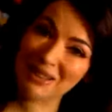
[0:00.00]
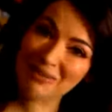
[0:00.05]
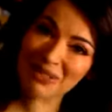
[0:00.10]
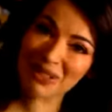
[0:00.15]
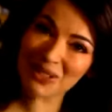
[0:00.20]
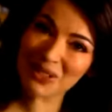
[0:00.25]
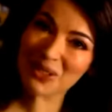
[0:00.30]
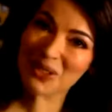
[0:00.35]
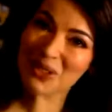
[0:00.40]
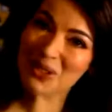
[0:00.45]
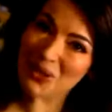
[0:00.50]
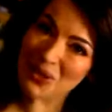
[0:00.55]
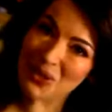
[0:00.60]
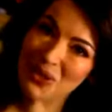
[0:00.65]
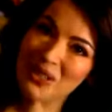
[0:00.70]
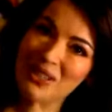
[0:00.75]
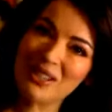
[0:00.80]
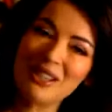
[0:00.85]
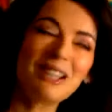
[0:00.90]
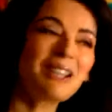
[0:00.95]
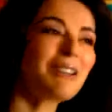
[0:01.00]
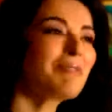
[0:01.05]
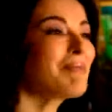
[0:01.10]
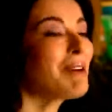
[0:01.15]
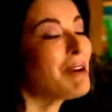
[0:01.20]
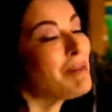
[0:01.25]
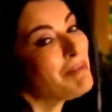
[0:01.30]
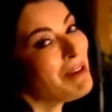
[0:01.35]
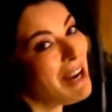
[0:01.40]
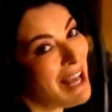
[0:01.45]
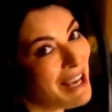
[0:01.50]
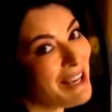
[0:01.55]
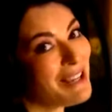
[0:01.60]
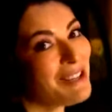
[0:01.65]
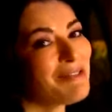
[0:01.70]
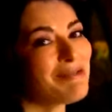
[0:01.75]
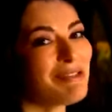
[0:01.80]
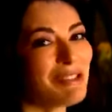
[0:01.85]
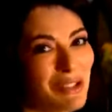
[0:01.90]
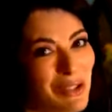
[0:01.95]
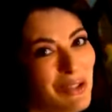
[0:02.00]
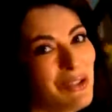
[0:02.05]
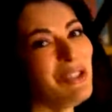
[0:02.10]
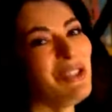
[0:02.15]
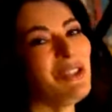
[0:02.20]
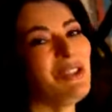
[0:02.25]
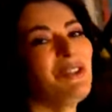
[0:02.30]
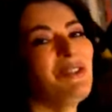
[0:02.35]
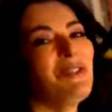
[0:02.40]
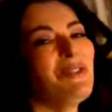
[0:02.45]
am going to cook my black risotto.